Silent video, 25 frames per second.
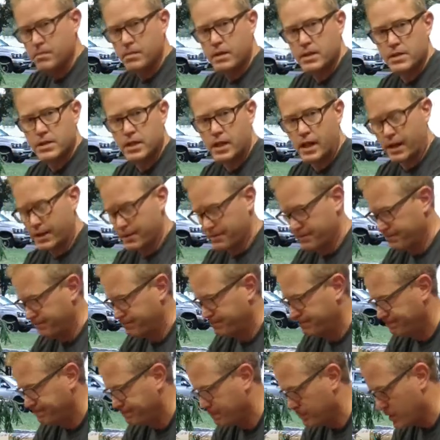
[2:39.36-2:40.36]
Piece of cake.
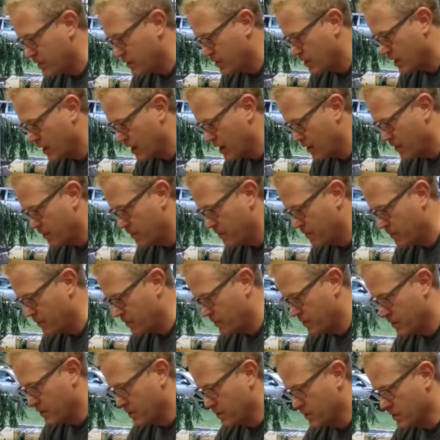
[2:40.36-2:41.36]
Now,
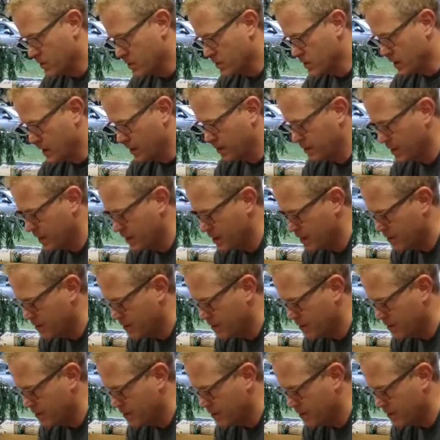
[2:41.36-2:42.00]
let me snap that